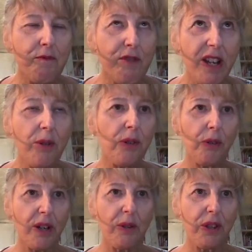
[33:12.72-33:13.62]
real
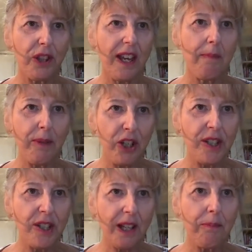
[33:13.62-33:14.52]
growth
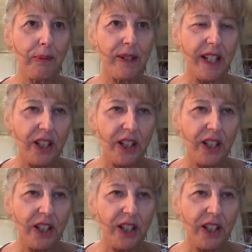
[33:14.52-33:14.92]
ambitious company